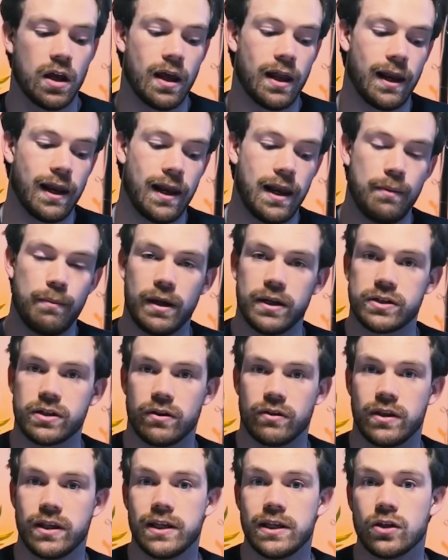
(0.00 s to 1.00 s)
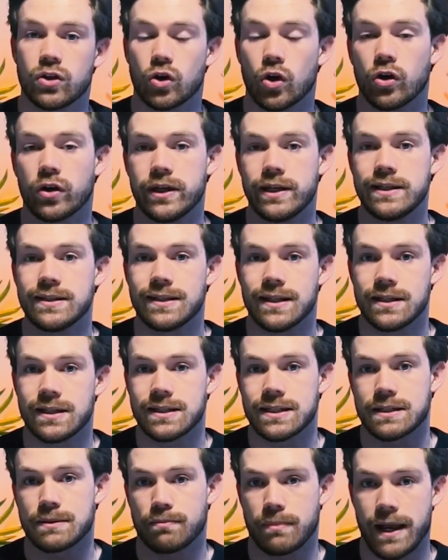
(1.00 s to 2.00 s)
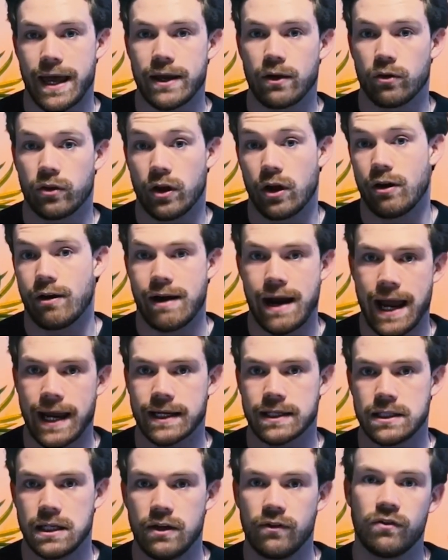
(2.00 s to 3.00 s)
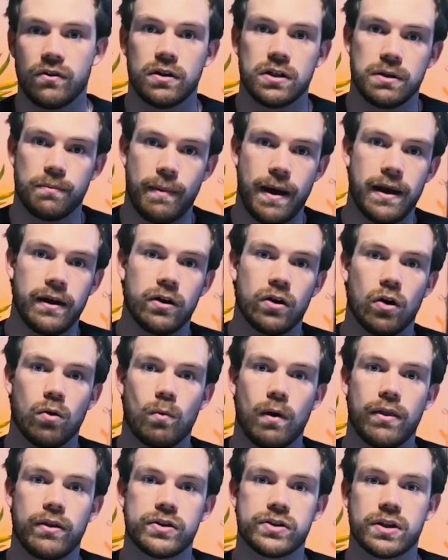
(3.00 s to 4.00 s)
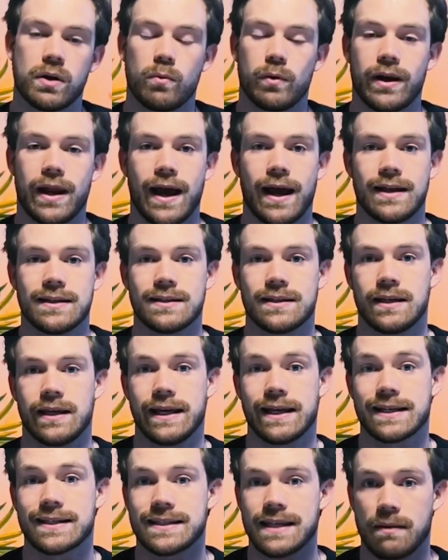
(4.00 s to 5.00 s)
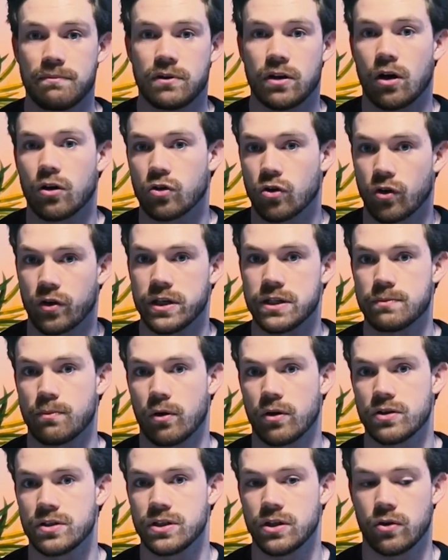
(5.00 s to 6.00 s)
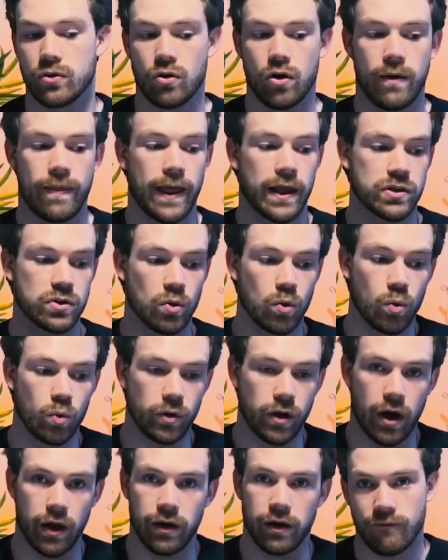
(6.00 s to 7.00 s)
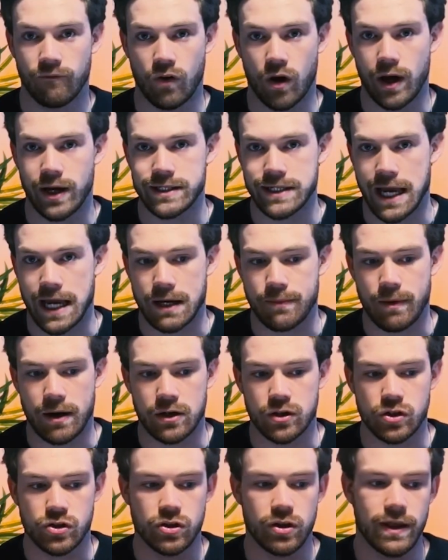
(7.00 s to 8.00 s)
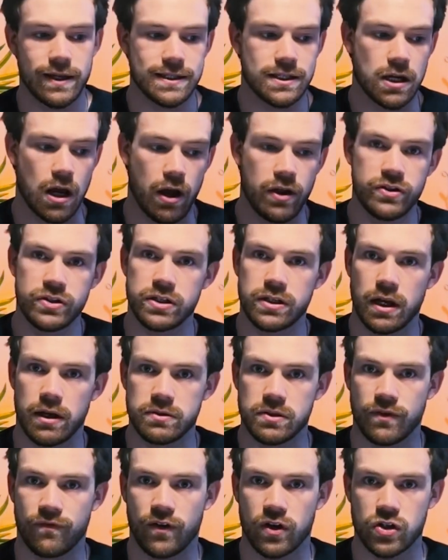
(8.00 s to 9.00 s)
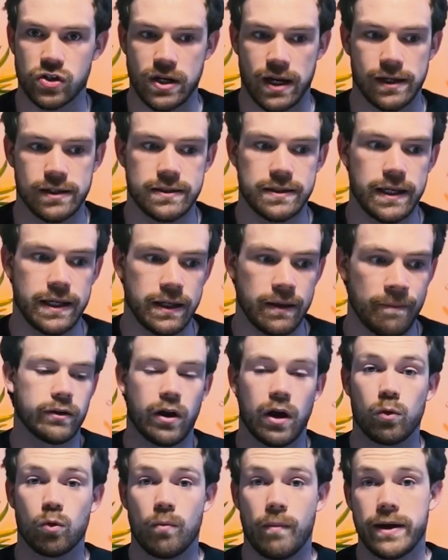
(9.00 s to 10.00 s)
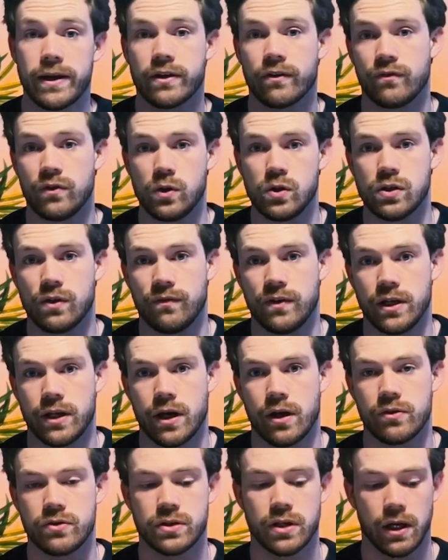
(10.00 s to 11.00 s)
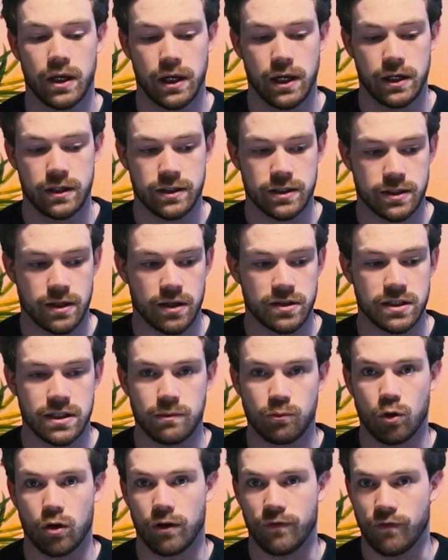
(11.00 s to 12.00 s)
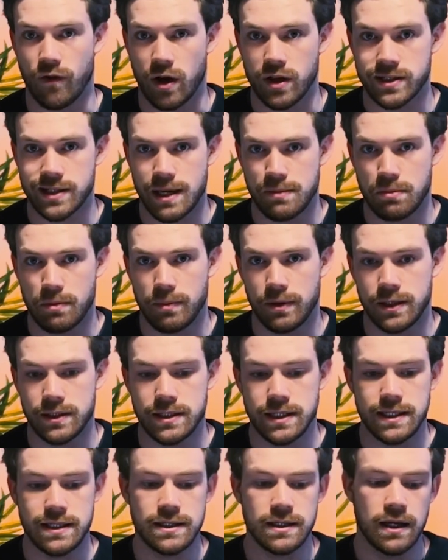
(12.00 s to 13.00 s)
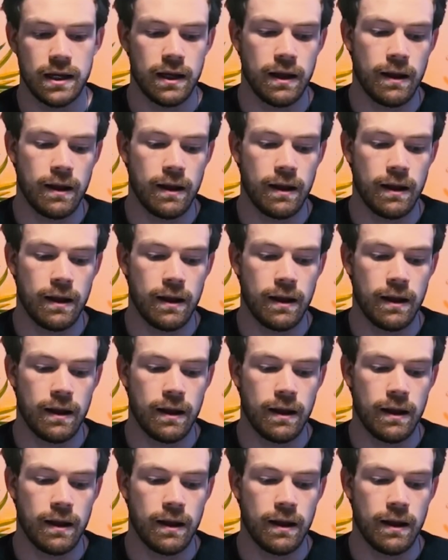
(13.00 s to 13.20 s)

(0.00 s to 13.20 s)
limit the cookies that display or that are active, dependent on whether someone has accepted our cookies policy or not, and that's all done via Tag Manager. So there's tons and tons of functionality, and I will make future videos discussing the more advanced capabilities.